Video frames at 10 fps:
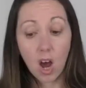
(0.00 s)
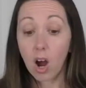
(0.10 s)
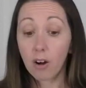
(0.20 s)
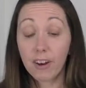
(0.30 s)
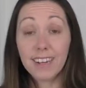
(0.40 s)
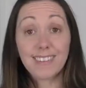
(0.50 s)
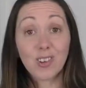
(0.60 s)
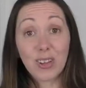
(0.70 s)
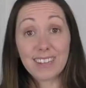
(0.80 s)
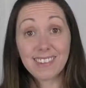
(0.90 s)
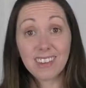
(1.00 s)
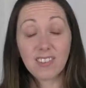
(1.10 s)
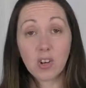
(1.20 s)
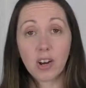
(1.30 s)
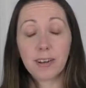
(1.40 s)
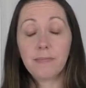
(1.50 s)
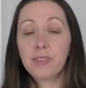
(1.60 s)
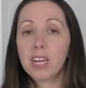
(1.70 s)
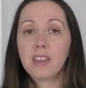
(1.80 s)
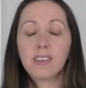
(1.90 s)
All right, so let's get started.
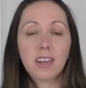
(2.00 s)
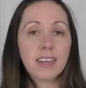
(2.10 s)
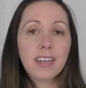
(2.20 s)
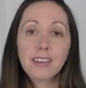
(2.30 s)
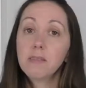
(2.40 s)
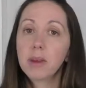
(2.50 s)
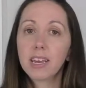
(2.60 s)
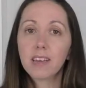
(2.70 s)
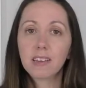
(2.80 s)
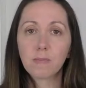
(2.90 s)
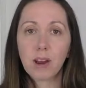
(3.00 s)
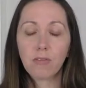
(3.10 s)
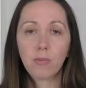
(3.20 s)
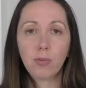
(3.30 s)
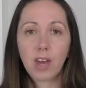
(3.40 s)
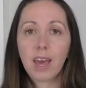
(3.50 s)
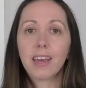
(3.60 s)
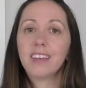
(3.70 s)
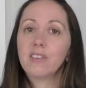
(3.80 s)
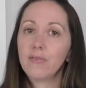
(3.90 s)
The technique to making a spiral
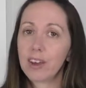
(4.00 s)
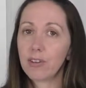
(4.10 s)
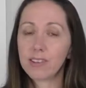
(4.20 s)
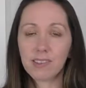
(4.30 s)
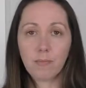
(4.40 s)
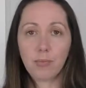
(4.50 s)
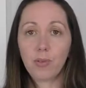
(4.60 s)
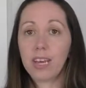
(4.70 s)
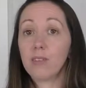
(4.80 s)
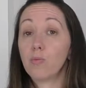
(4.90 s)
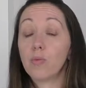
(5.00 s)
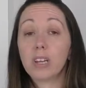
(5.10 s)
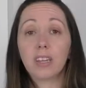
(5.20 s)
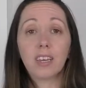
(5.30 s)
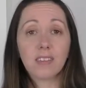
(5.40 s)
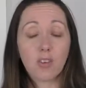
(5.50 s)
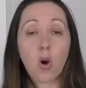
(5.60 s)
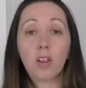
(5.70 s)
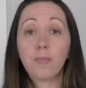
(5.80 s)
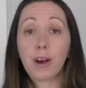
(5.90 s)
bouquet is very simple. It really is
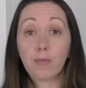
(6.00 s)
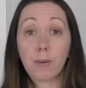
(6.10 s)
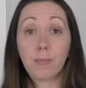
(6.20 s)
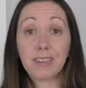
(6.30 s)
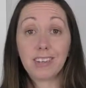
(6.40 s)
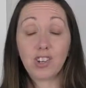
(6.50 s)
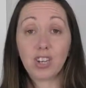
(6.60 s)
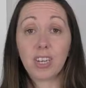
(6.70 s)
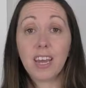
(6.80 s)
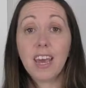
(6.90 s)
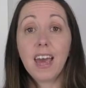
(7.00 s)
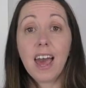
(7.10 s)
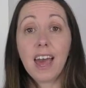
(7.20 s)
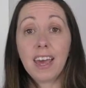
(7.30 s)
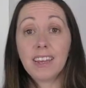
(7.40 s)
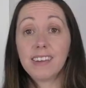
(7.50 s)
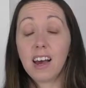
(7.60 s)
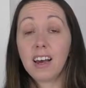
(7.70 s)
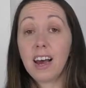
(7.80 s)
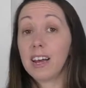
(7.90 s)
all about repetition. And
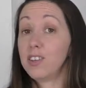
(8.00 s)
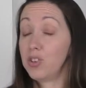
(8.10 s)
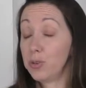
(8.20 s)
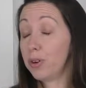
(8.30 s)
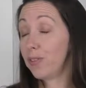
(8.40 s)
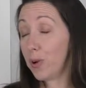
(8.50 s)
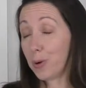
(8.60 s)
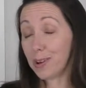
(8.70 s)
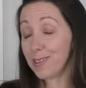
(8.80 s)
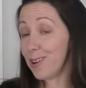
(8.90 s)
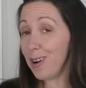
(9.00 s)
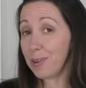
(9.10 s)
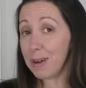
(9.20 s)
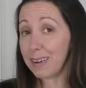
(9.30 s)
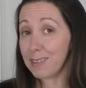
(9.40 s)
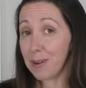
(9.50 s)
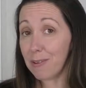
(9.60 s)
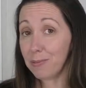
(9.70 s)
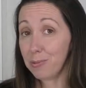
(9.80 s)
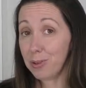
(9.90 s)
I do, of course, talk about a
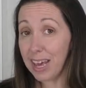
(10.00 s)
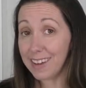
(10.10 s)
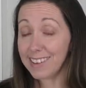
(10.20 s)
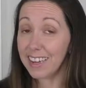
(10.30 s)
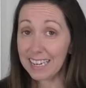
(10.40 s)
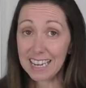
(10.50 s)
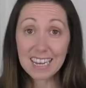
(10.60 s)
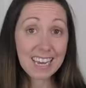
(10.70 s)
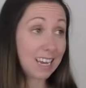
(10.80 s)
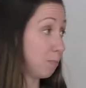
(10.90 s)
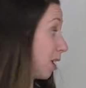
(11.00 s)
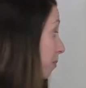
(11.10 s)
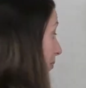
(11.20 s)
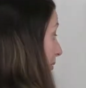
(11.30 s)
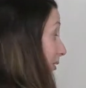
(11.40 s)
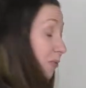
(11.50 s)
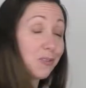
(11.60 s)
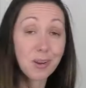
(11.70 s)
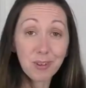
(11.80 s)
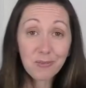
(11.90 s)
spiral bouquet technique in my book,
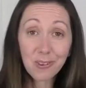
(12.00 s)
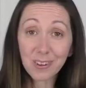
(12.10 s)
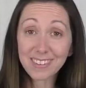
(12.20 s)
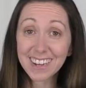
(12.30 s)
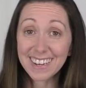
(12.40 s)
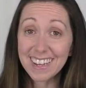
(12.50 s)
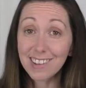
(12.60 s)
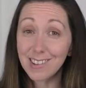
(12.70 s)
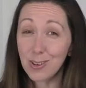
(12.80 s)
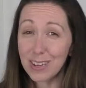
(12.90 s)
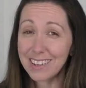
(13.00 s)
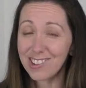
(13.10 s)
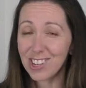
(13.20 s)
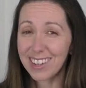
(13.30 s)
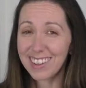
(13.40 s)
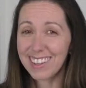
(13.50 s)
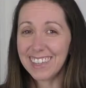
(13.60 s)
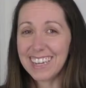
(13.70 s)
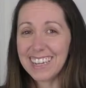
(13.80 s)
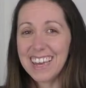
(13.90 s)
Framing Floral Techniques. You can check the
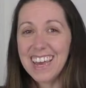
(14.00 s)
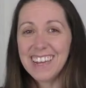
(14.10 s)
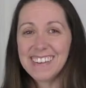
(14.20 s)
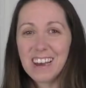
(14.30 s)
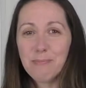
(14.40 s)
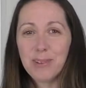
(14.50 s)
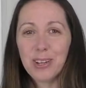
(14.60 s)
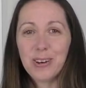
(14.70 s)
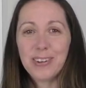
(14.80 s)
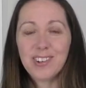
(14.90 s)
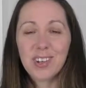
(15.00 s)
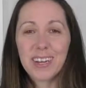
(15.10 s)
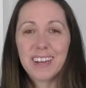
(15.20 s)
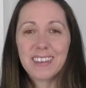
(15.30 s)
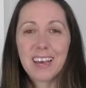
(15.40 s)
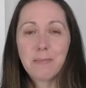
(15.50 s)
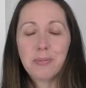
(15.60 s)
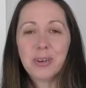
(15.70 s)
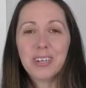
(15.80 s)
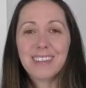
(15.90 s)
link down below to check out that
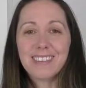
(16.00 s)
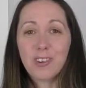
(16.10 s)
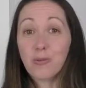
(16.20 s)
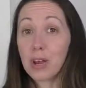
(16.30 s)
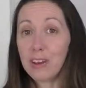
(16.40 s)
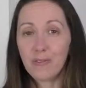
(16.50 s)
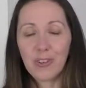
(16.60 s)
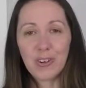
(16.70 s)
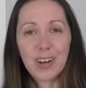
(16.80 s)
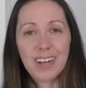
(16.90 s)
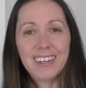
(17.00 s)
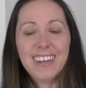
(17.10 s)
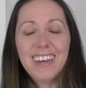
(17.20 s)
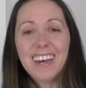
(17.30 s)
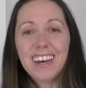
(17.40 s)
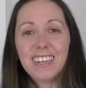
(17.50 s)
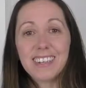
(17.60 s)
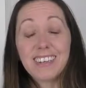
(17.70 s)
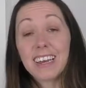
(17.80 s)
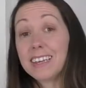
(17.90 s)
book. It's great for
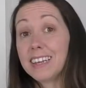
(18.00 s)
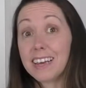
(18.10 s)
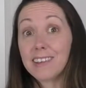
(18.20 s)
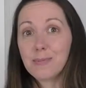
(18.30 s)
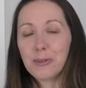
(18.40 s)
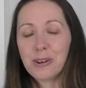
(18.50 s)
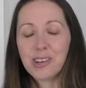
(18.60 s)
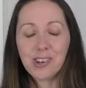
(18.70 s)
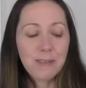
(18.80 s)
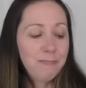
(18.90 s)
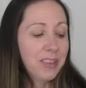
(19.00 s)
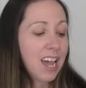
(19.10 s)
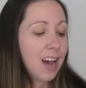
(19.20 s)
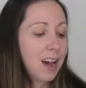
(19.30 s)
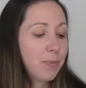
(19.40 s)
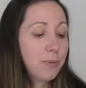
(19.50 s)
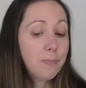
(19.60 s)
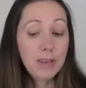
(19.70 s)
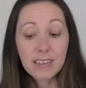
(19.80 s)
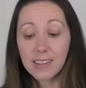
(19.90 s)
technique exploration.
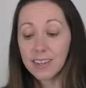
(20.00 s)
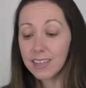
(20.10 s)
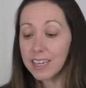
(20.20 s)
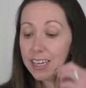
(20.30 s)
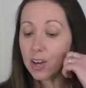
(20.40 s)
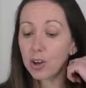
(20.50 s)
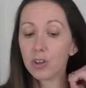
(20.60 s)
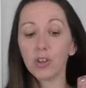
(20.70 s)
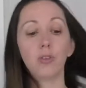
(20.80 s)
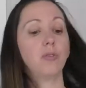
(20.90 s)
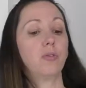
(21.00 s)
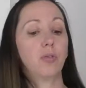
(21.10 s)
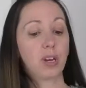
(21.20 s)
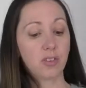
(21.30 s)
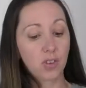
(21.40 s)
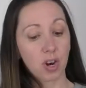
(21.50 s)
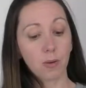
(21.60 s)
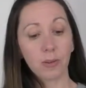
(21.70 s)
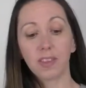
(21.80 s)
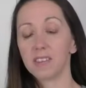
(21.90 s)
But basically, you
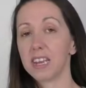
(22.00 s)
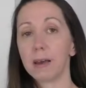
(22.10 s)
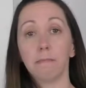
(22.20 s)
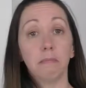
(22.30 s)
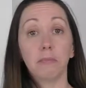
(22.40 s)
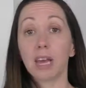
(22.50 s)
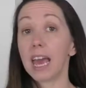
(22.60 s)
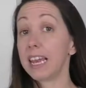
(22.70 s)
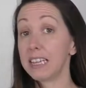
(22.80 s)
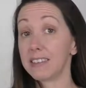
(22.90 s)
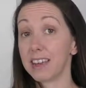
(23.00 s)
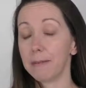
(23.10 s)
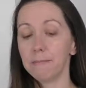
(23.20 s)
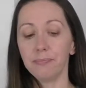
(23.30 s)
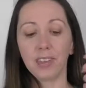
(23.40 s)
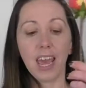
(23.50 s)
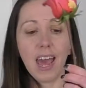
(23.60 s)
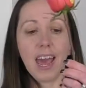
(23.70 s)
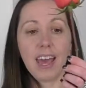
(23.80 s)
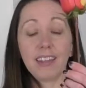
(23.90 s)
start with a stem, any stem,
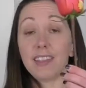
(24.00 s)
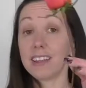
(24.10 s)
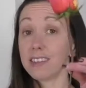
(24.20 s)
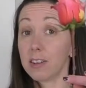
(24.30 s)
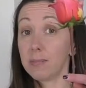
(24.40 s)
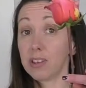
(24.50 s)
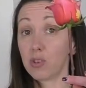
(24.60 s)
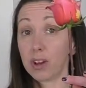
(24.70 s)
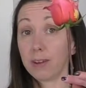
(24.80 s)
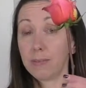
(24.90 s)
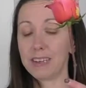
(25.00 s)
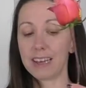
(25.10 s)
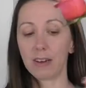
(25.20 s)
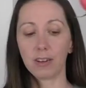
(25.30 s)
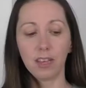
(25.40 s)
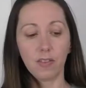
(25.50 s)
and that's going to be straight up and down.